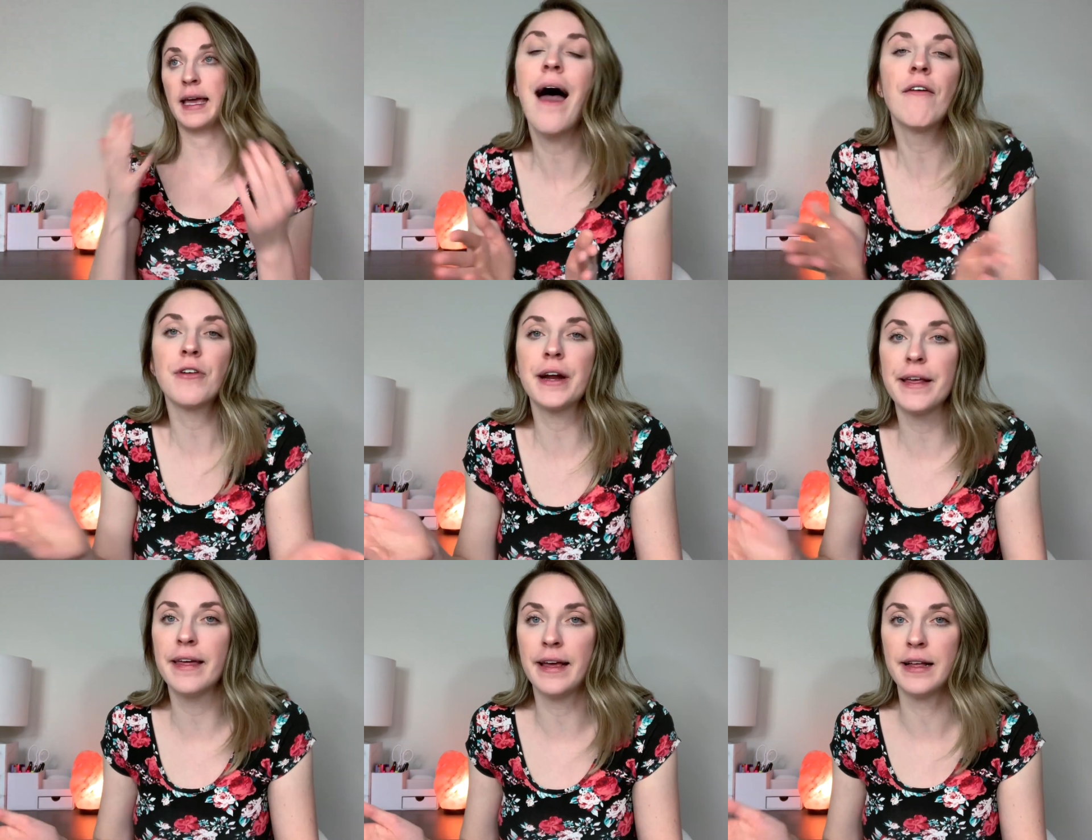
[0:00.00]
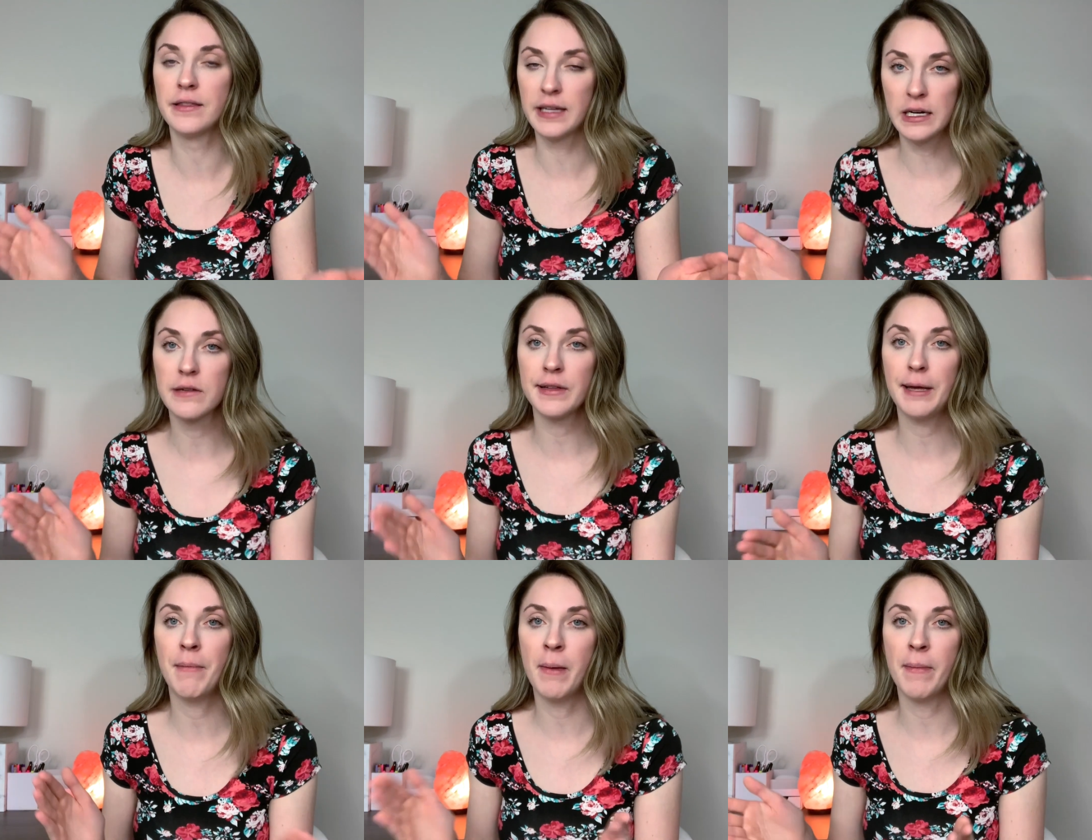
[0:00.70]
Everything
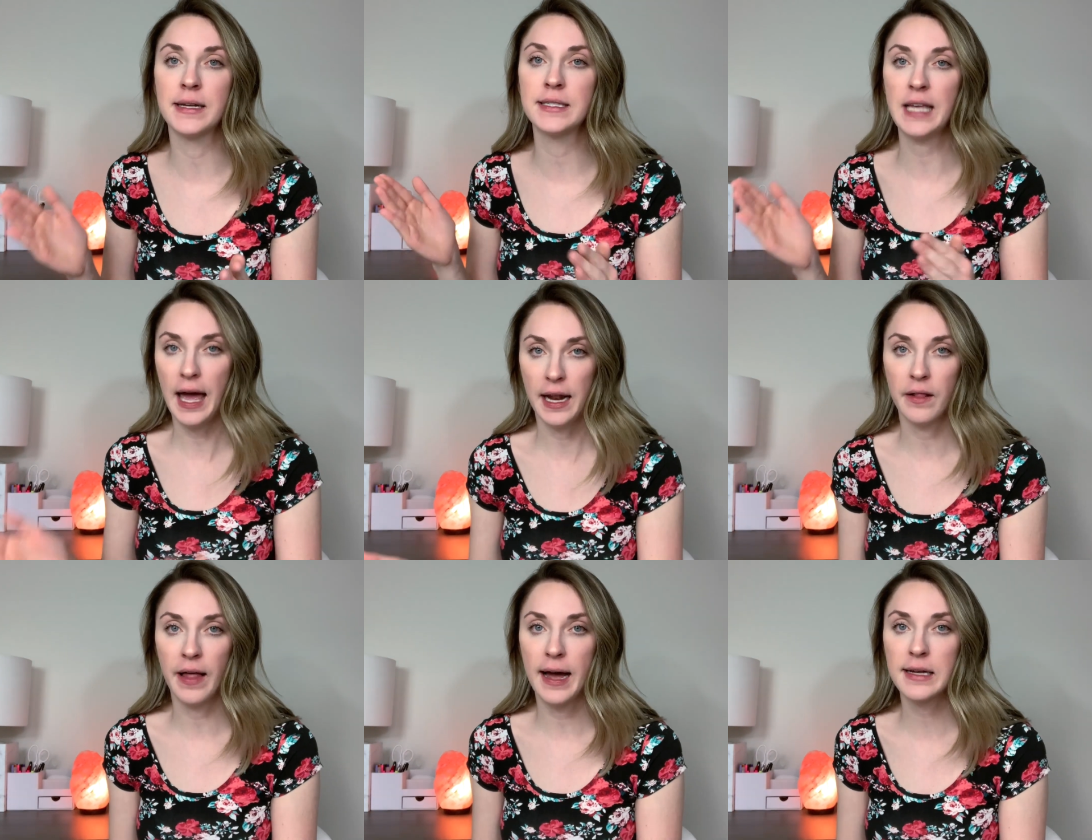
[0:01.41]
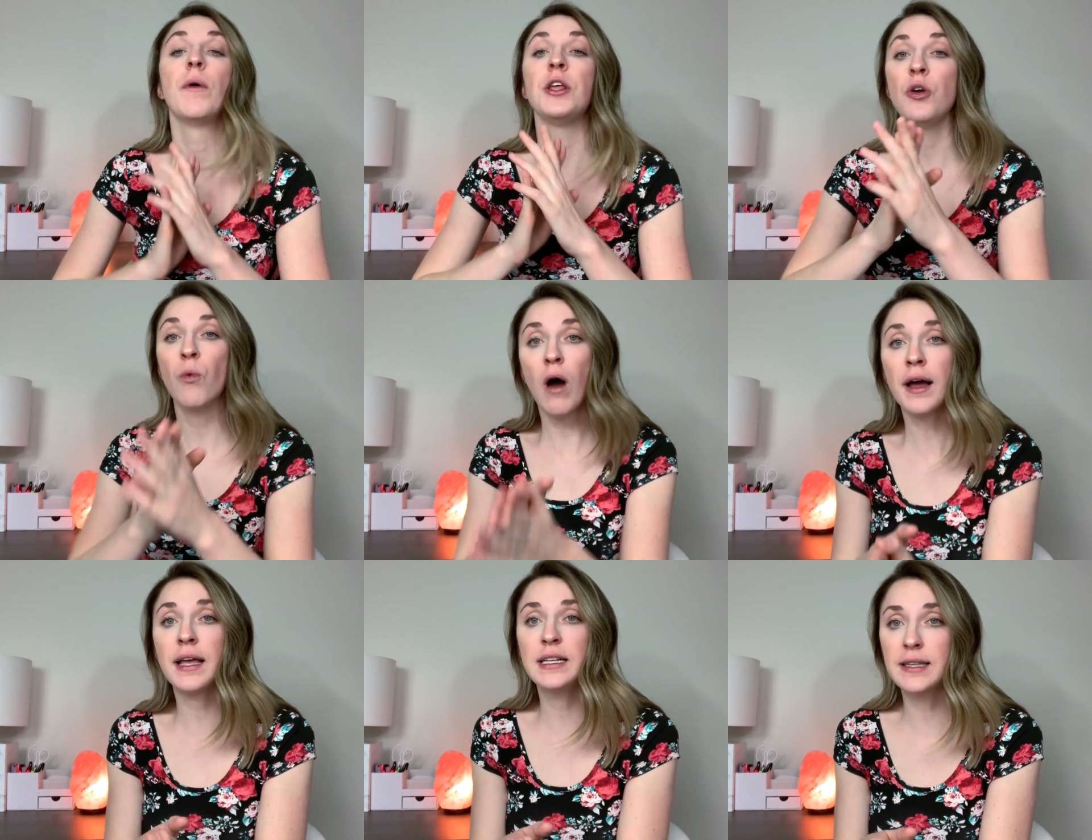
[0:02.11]
literally mimics NCLEX. When you
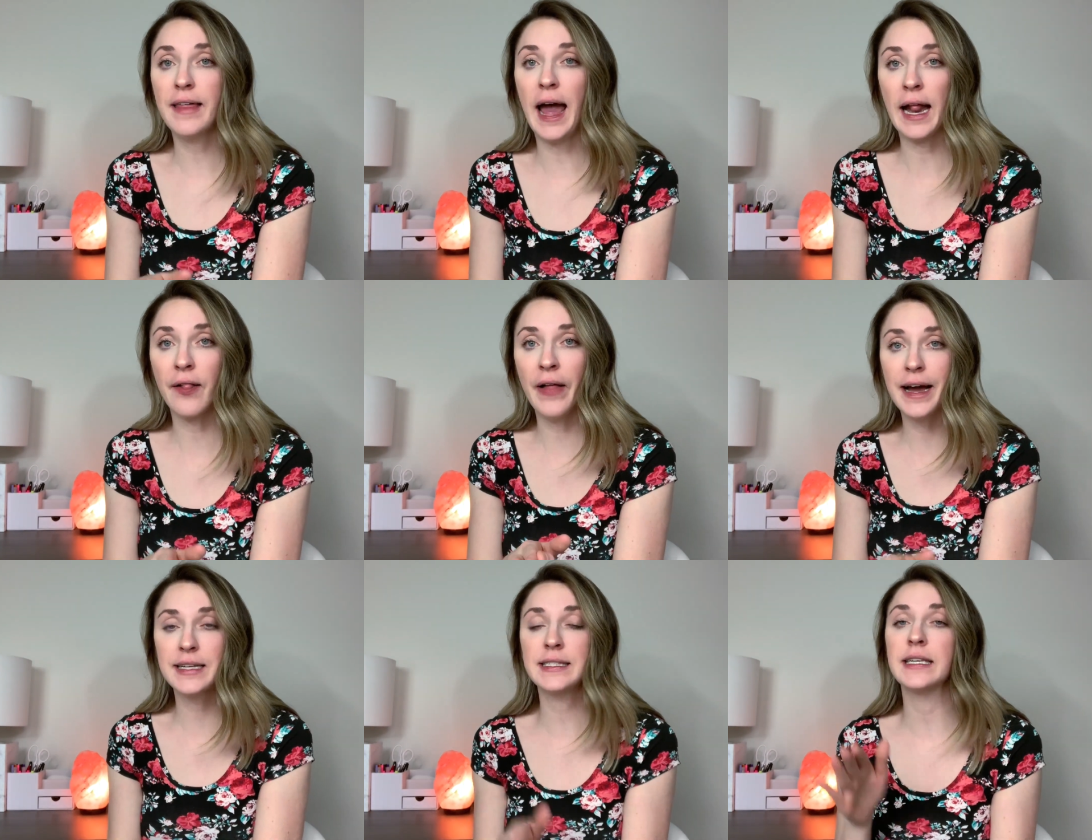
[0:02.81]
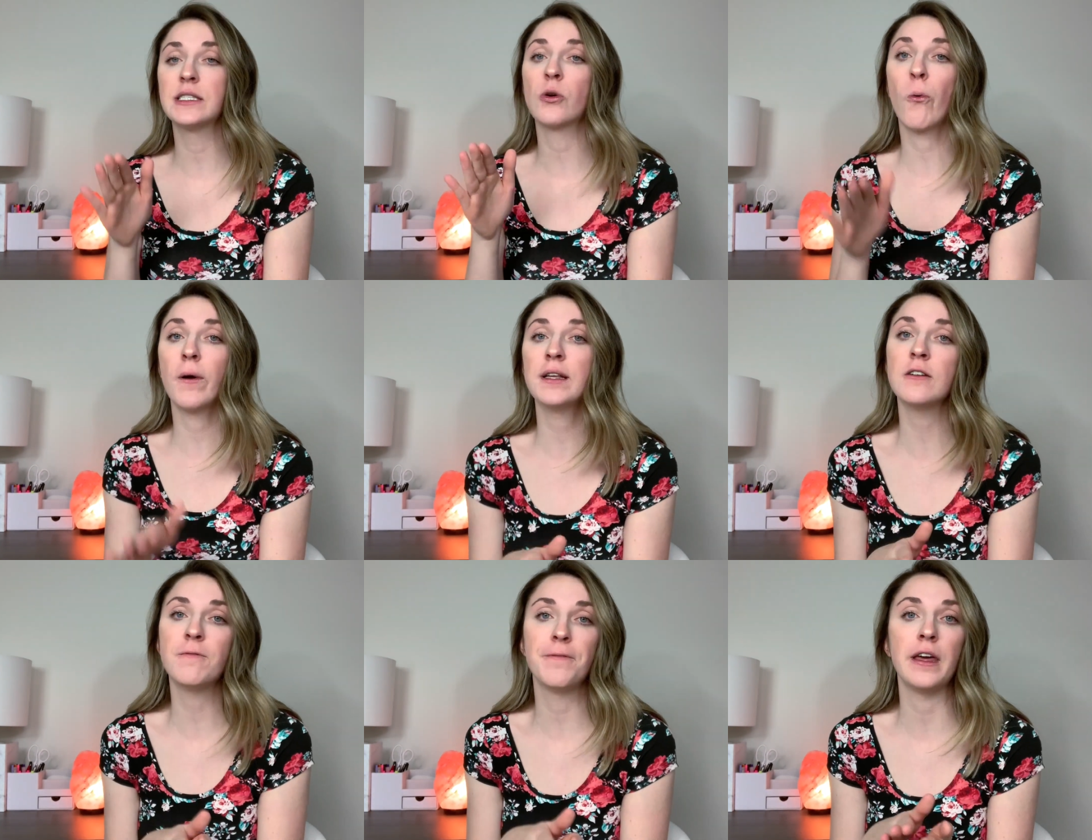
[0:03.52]
walk into the NCLEX, it's going
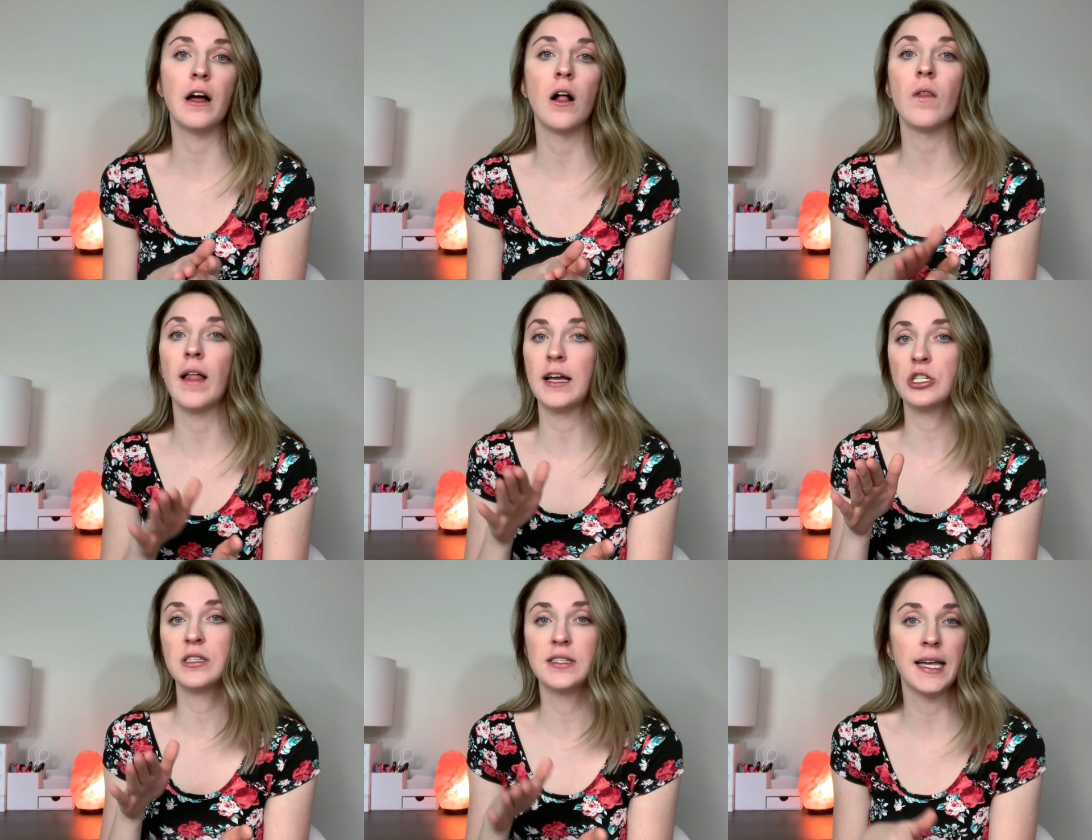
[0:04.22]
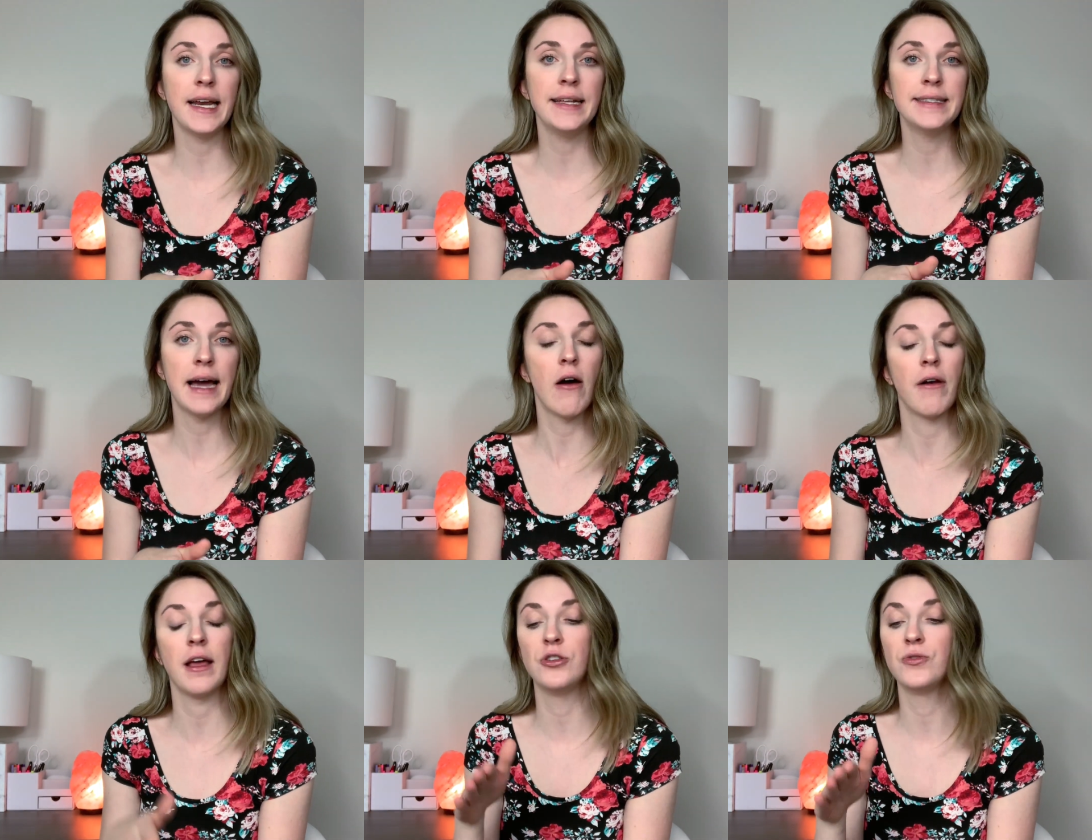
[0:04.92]
to feel like just sitting
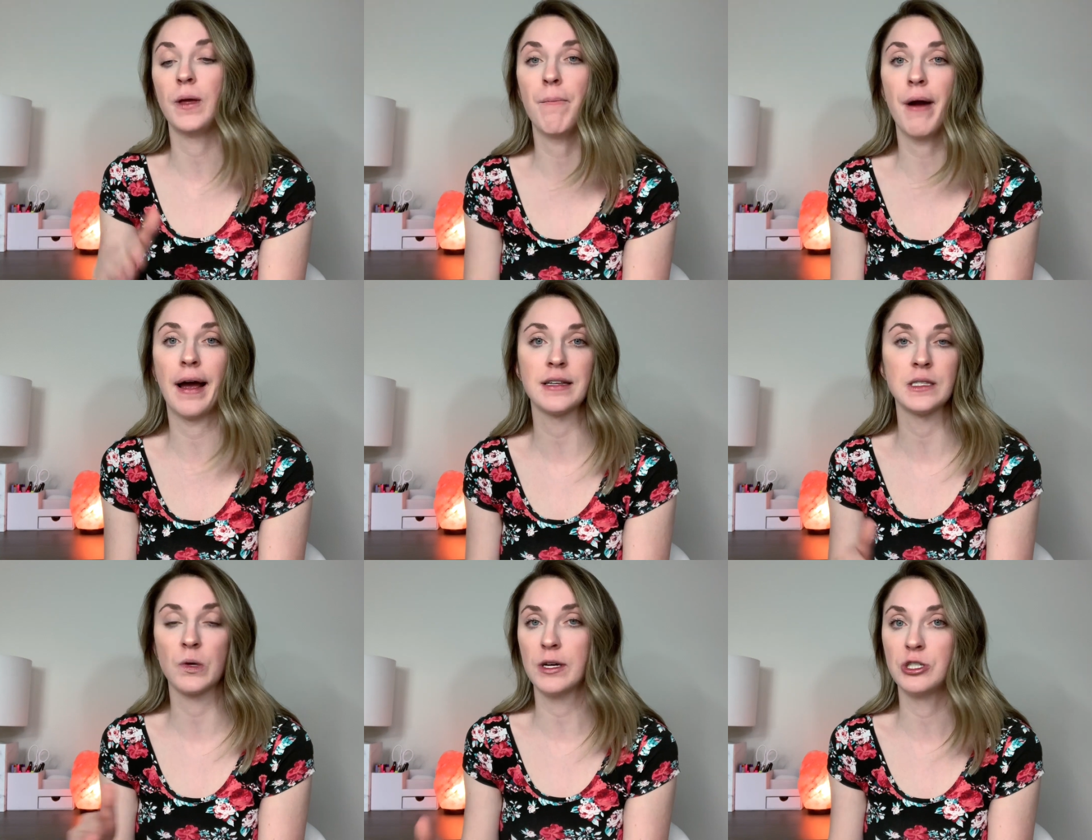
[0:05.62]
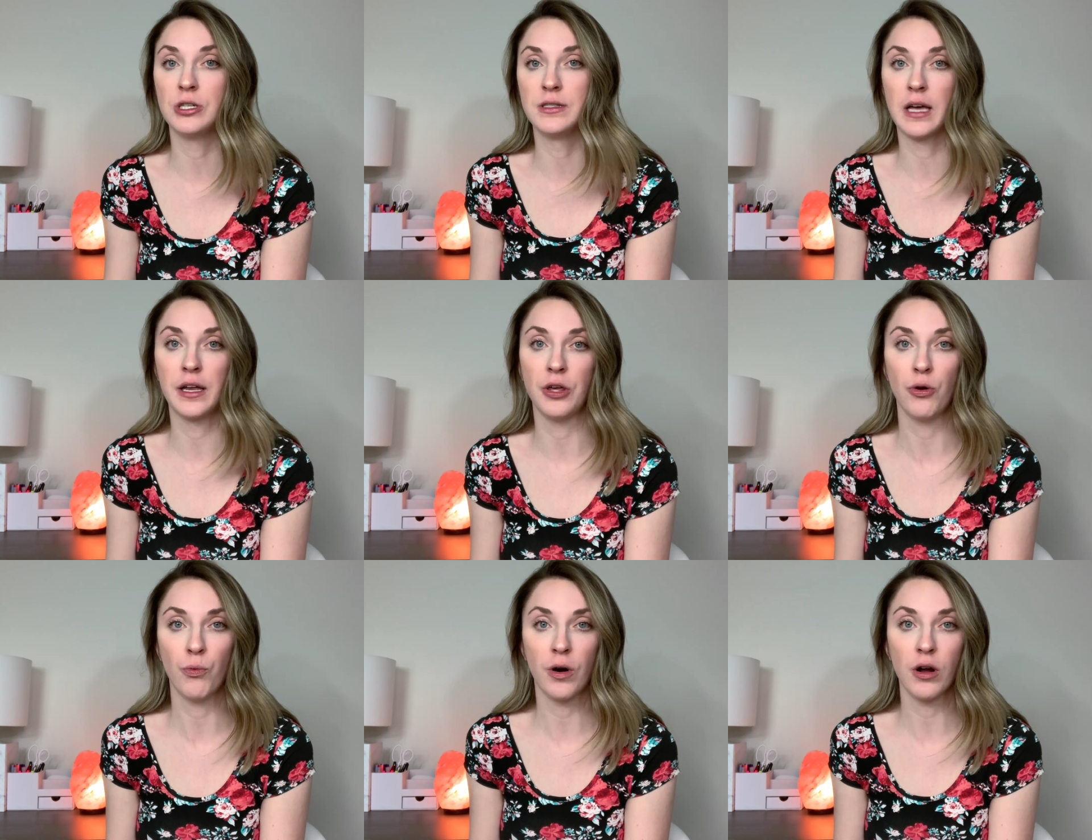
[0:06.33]
down and doing practice questions on
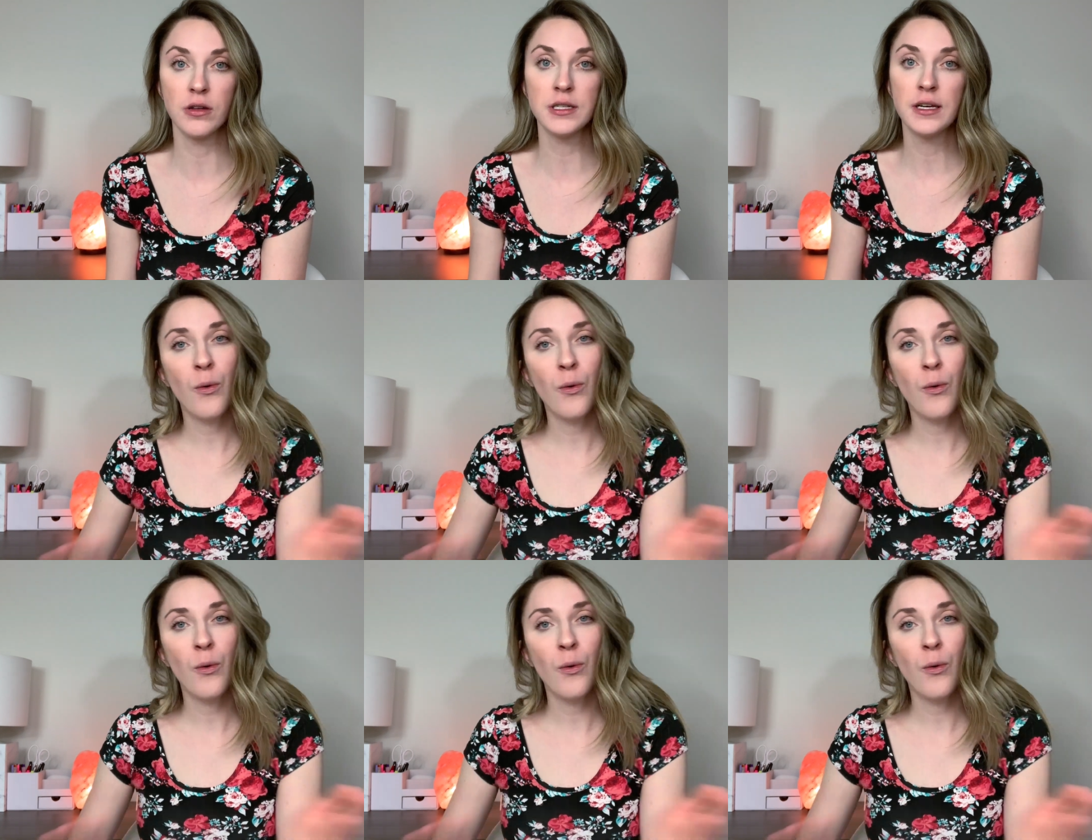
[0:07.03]
Uworld.